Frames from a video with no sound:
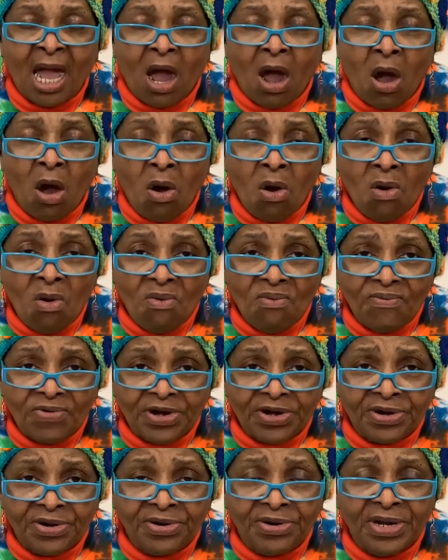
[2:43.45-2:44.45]

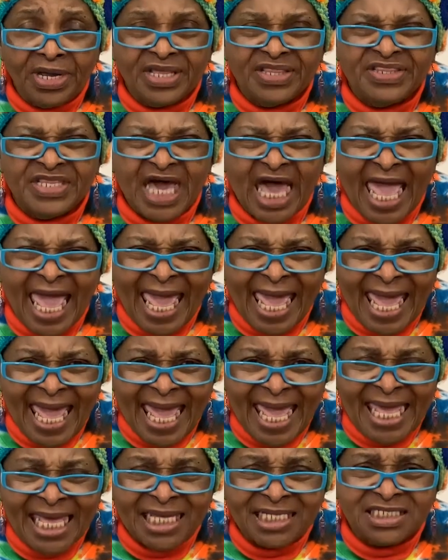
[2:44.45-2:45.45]
over the
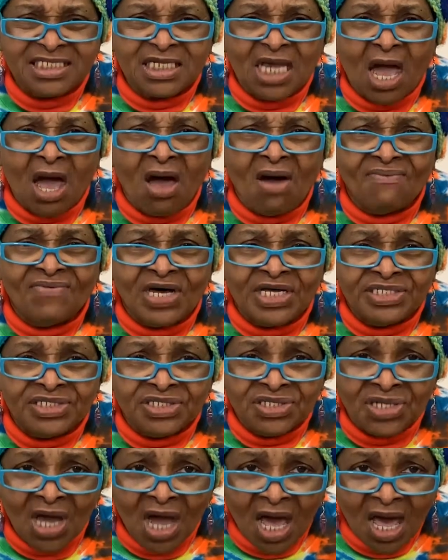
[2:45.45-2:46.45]
edge of
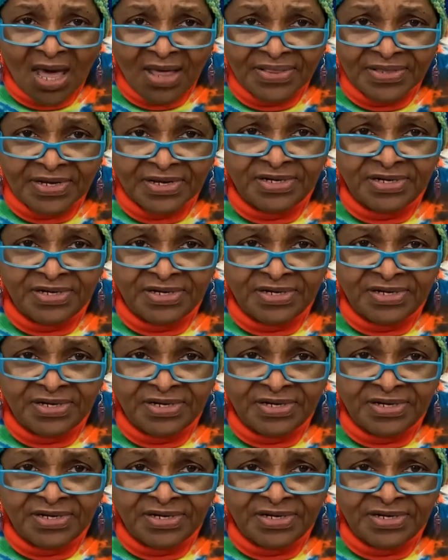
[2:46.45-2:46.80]
another